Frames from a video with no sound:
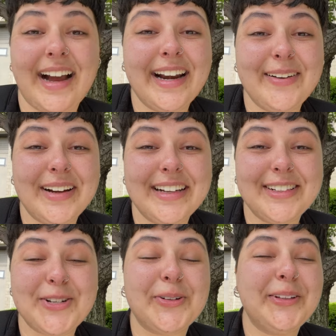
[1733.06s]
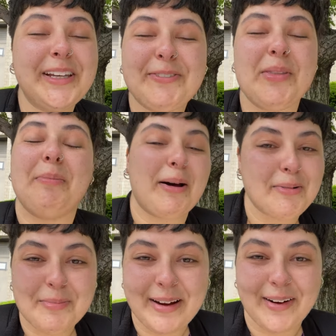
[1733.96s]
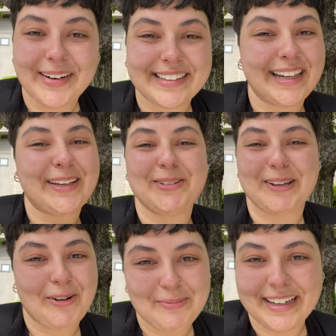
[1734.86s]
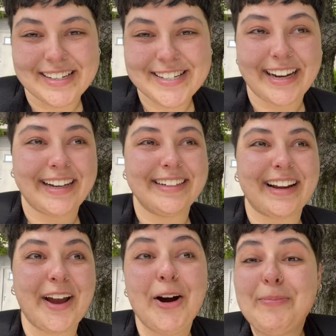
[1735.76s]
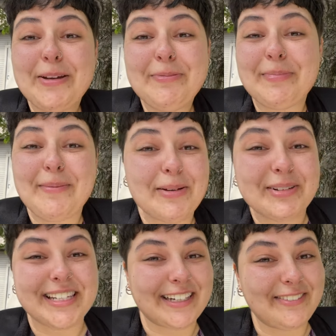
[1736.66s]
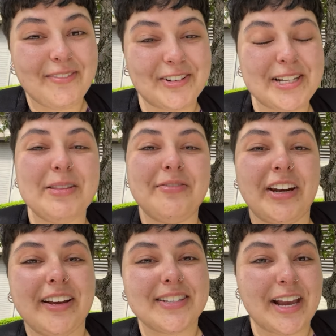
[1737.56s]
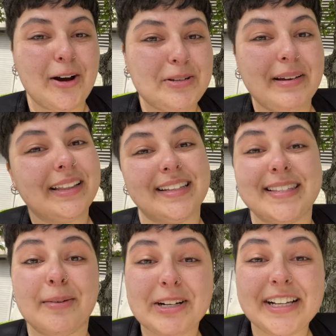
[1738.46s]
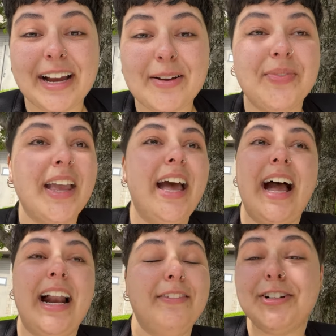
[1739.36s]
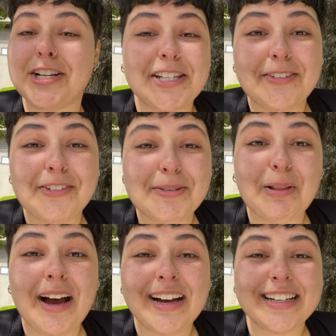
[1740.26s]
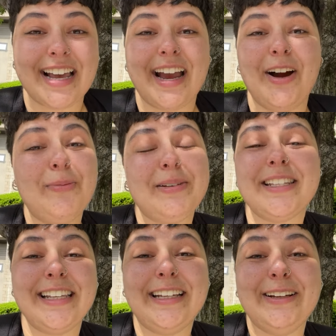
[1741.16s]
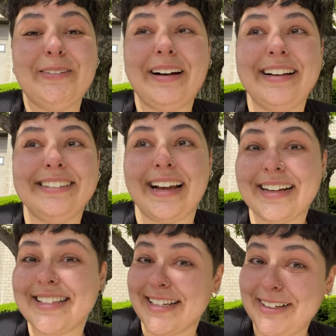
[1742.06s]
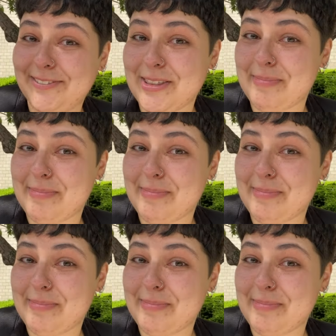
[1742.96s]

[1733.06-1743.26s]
Anyway, truly from the bottom of my heart, thank you so much, and I hope you maybe will stick around for some of the videos I hope to make this summertime. And if you're just here for the vlogs, I hope to see you next year for the